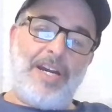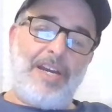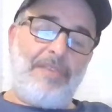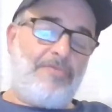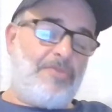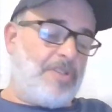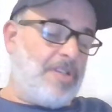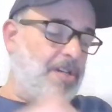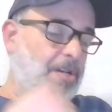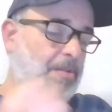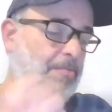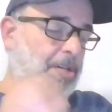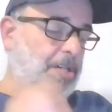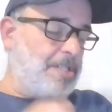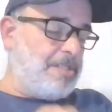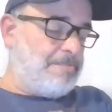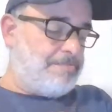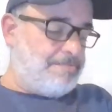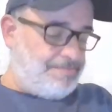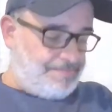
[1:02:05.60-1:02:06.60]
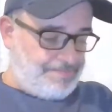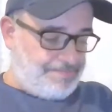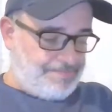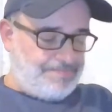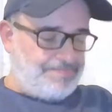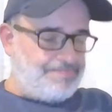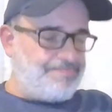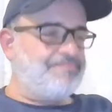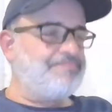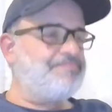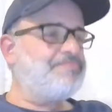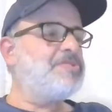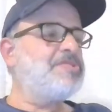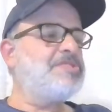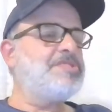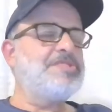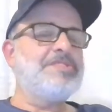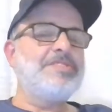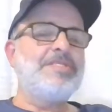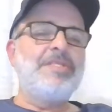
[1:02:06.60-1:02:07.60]
guy would come on.
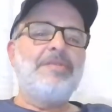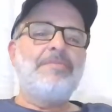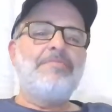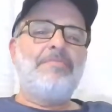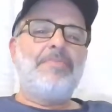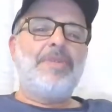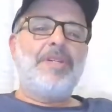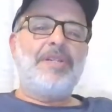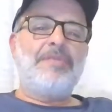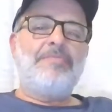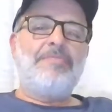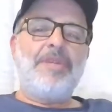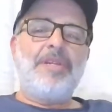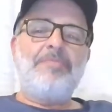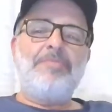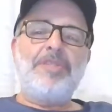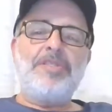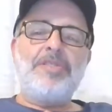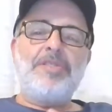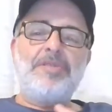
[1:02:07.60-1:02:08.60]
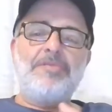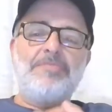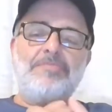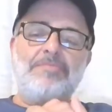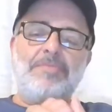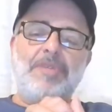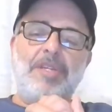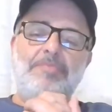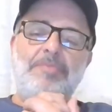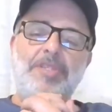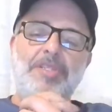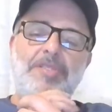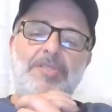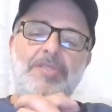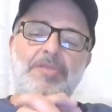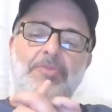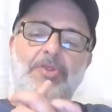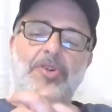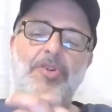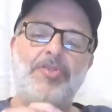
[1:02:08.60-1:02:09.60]
But maybe
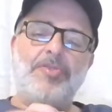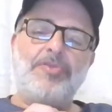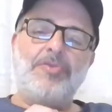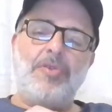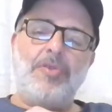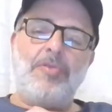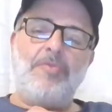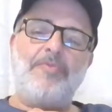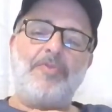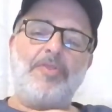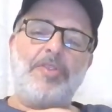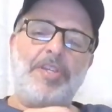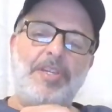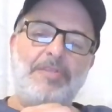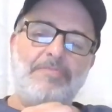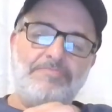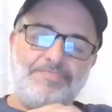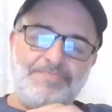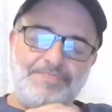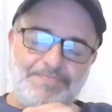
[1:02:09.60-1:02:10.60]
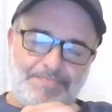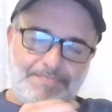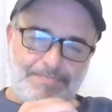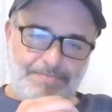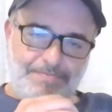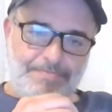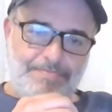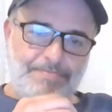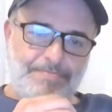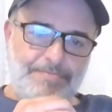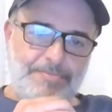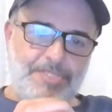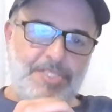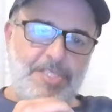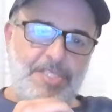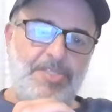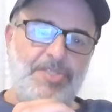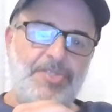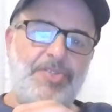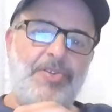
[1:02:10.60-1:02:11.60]
tomorrow, hopefully.
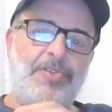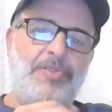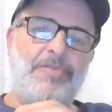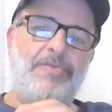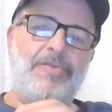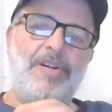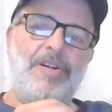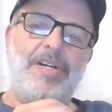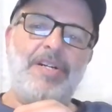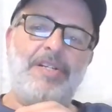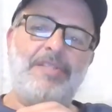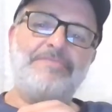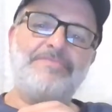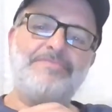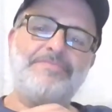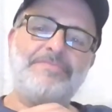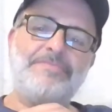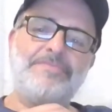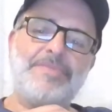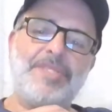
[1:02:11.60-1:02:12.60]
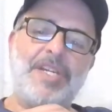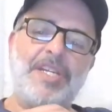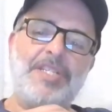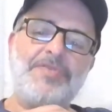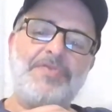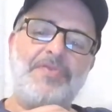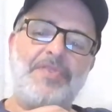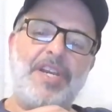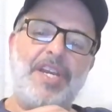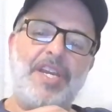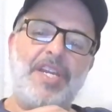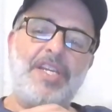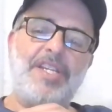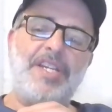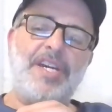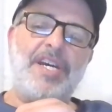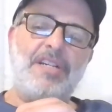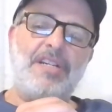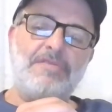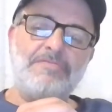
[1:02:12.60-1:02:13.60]
So thanks for hanging
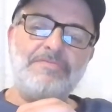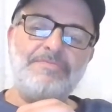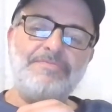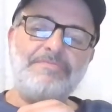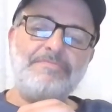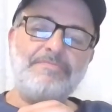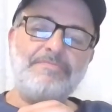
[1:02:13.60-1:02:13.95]
out.